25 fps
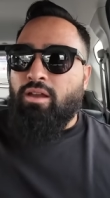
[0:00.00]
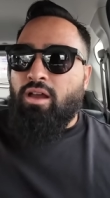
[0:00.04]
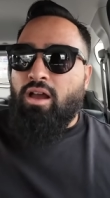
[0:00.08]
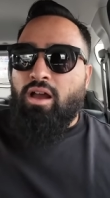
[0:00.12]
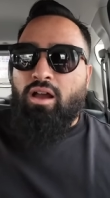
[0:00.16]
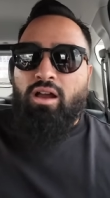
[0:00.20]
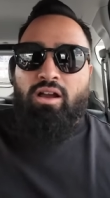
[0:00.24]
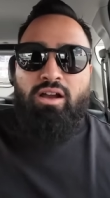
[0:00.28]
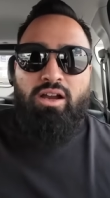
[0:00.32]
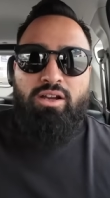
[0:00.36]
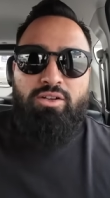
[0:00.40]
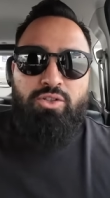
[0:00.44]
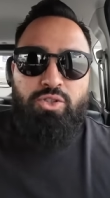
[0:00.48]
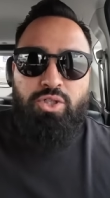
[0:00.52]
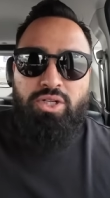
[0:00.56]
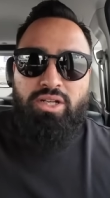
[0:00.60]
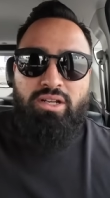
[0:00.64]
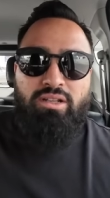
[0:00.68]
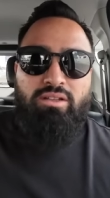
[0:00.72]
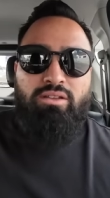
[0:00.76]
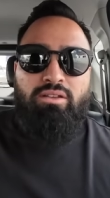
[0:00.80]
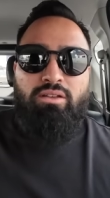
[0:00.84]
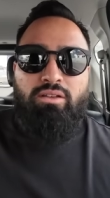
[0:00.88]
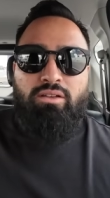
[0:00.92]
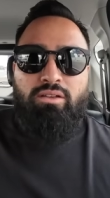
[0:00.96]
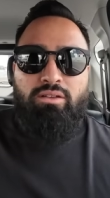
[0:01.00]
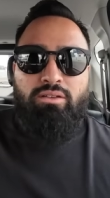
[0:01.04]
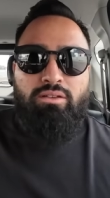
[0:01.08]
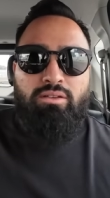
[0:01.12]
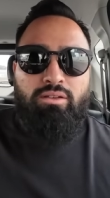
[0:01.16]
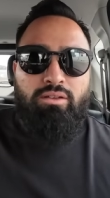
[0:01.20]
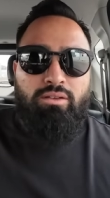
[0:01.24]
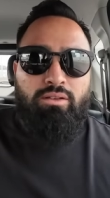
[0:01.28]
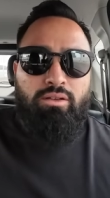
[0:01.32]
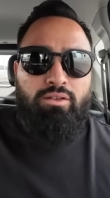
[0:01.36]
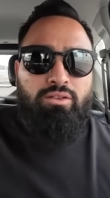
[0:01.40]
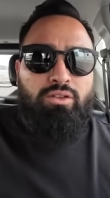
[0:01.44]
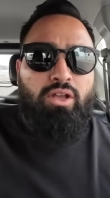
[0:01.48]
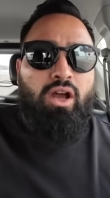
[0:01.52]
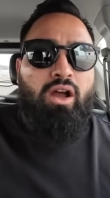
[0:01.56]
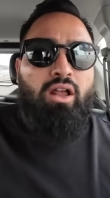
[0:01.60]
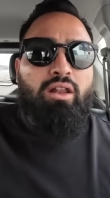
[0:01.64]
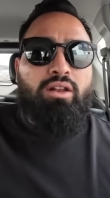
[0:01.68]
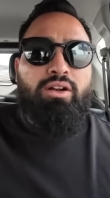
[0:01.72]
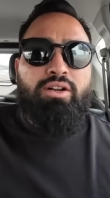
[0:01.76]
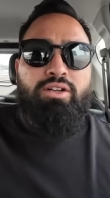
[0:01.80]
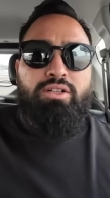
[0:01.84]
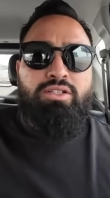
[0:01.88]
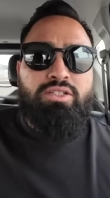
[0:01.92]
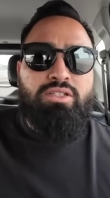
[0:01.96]
$100
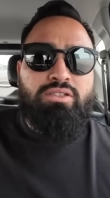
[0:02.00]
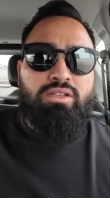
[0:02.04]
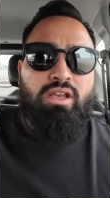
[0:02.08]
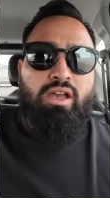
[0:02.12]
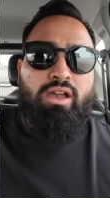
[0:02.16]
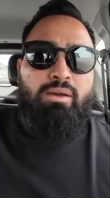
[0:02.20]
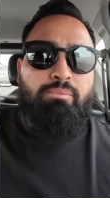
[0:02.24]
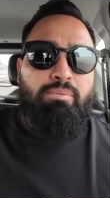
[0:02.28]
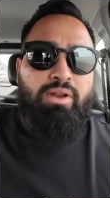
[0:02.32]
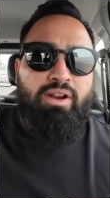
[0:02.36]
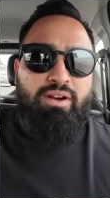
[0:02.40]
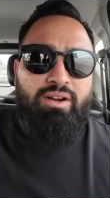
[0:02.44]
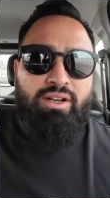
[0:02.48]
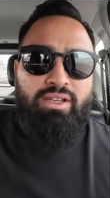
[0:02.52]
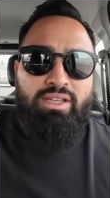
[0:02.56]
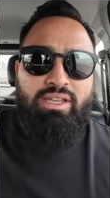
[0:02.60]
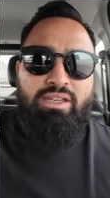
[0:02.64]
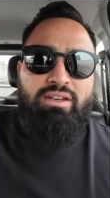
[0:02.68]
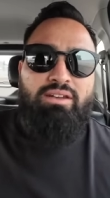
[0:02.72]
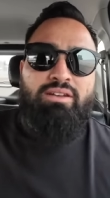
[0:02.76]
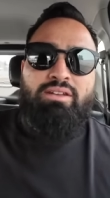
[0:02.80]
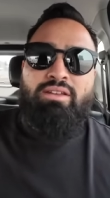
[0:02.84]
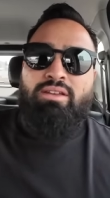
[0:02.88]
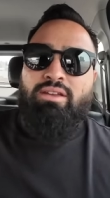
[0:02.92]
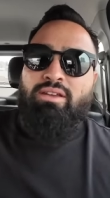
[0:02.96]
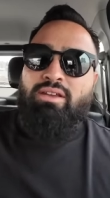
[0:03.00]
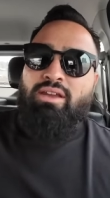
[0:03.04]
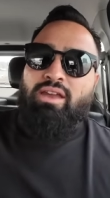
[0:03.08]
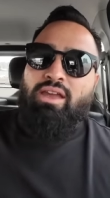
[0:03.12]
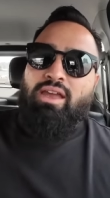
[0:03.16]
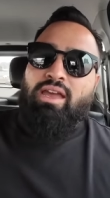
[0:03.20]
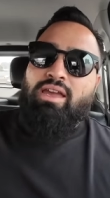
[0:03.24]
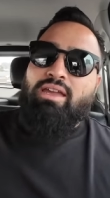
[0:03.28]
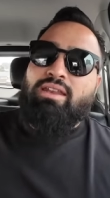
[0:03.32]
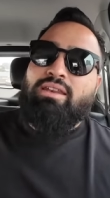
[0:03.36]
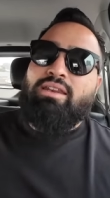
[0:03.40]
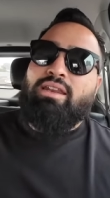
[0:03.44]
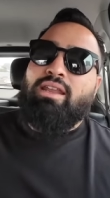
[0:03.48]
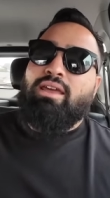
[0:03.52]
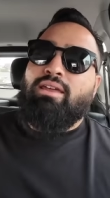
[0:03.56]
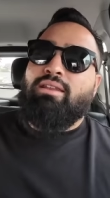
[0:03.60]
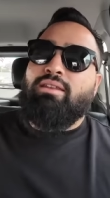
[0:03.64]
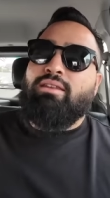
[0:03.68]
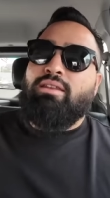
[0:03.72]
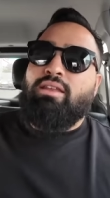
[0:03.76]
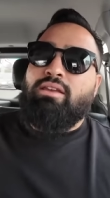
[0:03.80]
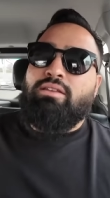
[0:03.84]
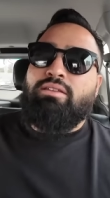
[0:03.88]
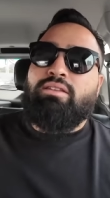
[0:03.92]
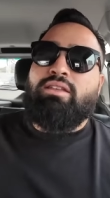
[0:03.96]
American, and
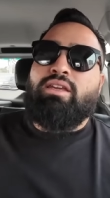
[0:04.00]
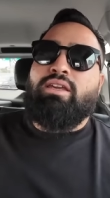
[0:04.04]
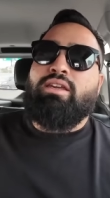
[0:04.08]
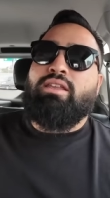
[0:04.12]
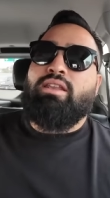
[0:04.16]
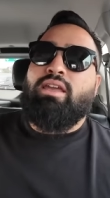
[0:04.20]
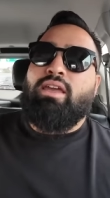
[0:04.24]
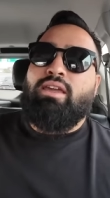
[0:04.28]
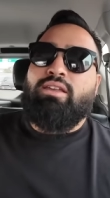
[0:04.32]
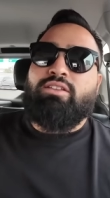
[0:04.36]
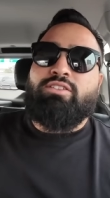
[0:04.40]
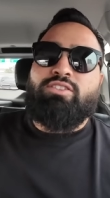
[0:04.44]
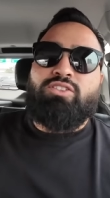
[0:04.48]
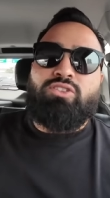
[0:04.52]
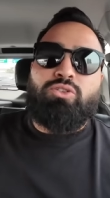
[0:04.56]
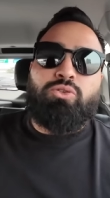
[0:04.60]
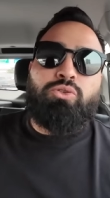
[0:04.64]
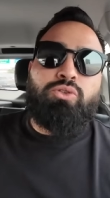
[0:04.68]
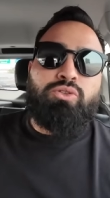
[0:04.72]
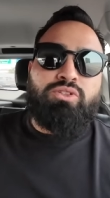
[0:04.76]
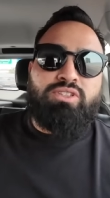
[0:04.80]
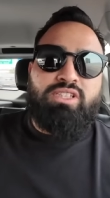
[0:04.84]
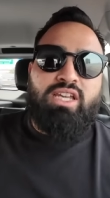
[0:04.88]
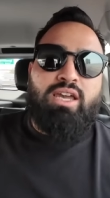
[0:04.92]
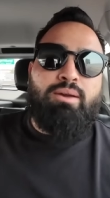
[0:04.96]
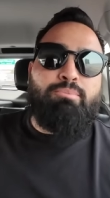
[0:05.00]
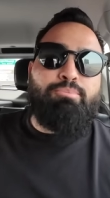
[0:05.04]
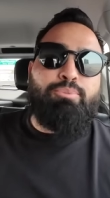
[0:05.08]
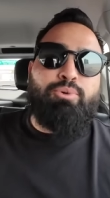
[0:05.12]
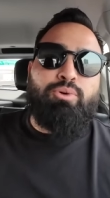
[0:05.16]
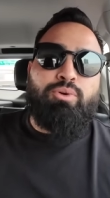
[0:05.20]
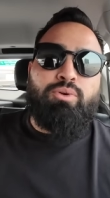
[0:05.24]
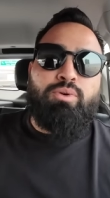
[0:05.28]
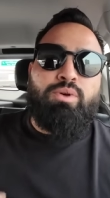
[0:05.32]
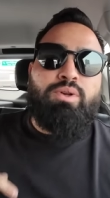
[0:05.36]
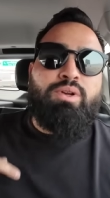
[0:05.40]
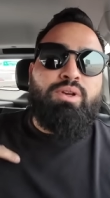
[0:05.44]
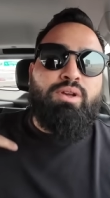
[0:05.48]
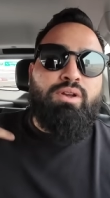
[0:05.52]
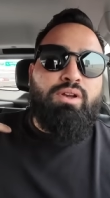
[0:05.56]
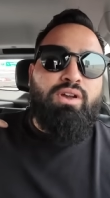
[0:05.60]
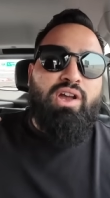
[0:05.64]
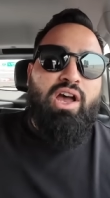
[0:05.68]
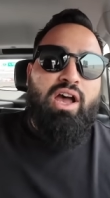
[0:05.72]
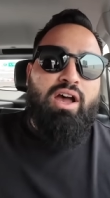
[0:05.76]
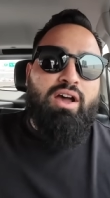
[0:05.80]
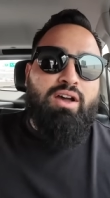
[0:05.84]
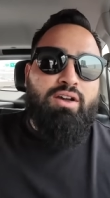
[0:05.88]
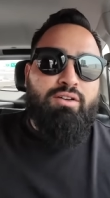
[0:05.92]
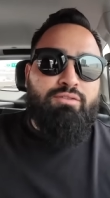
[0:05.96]
then they did a stool sample
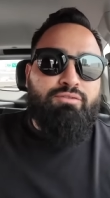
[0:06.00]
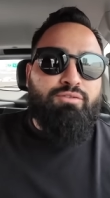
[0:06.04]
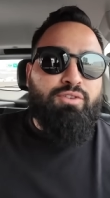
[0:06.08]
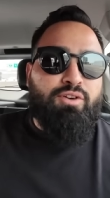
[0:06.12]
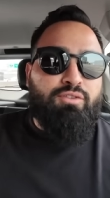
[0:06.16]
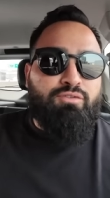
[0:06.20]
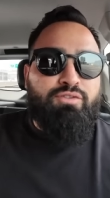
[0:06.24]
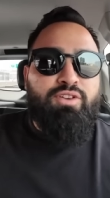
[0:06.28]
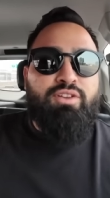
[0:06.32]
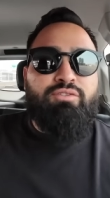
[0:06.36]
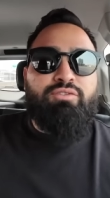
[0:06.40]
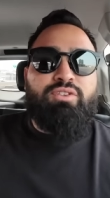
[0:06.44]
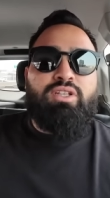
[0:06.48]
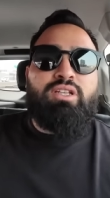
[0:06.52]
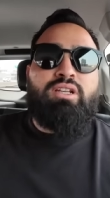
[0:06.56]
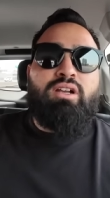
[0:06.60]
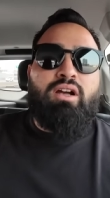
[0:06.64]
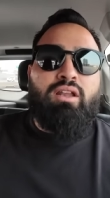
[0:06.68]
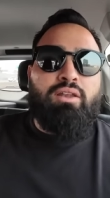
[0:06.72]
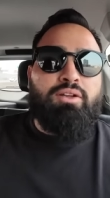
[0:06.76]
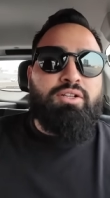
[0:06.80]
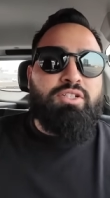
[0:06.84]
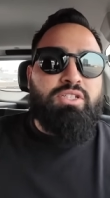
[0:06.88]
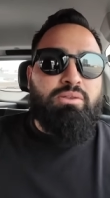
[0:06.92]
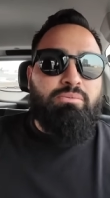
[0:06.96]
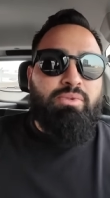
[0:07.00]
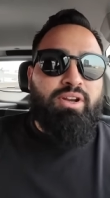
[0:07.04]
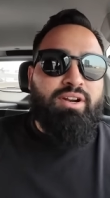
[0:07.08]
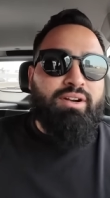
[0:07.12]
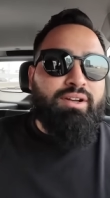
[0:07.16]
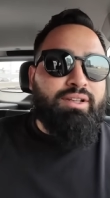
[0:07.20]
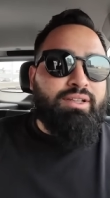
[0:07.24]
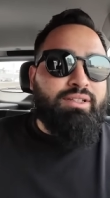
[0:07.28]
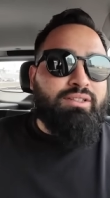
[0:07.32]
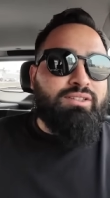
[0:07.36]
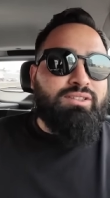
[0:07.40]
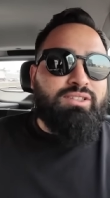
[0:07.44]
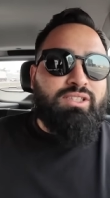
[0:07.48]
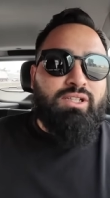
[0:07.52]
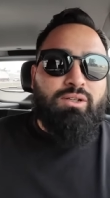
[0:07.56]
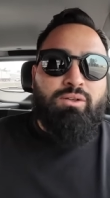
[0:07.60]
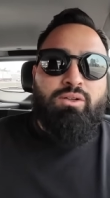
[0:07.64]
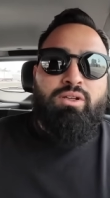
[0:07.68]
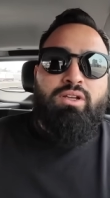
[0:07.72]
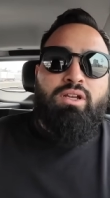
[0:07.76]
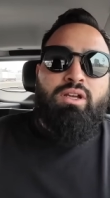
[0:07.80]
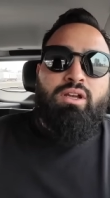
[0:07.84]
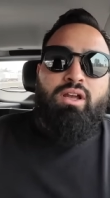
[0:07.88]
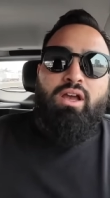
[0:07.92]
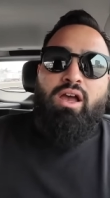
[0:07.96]
for $50 American. So
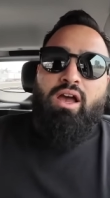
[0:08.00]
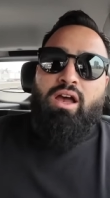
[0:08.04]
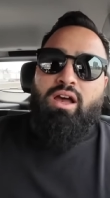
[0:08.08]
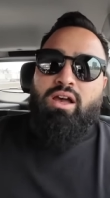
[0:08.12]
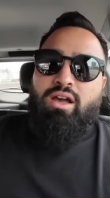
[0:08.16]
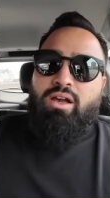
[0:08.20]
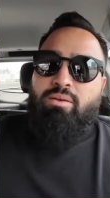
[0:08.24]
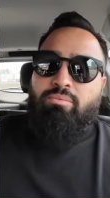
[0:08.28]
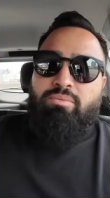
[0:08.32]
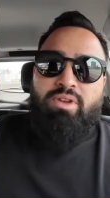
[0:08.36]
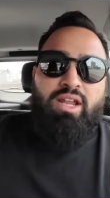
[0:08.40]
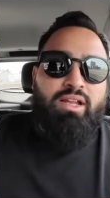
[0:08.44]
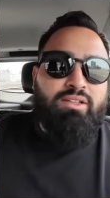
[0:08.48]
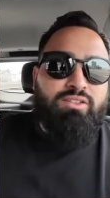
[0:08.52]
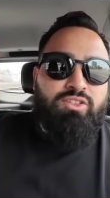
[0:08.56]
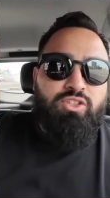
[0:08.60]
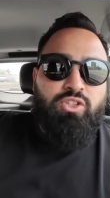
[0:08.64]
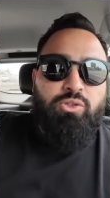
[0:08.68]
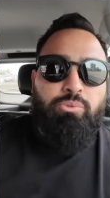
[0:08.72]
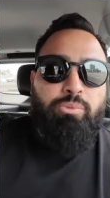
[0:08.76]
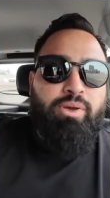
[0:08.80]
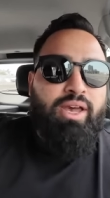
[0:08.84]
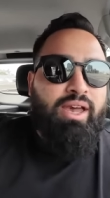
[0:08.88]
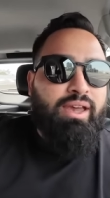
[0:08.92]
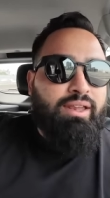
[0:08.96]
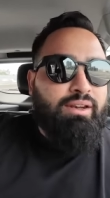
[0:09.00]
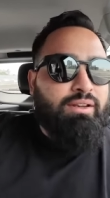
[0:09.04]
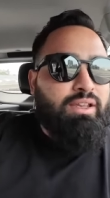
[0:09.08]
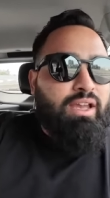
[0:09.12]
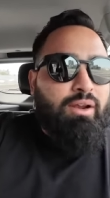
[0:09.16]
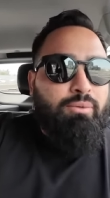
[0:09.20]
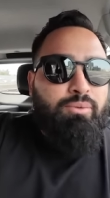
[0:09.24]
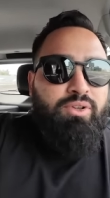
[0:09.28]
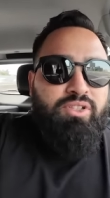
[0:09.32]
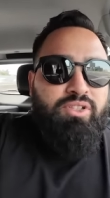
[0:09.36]
not too bad. Got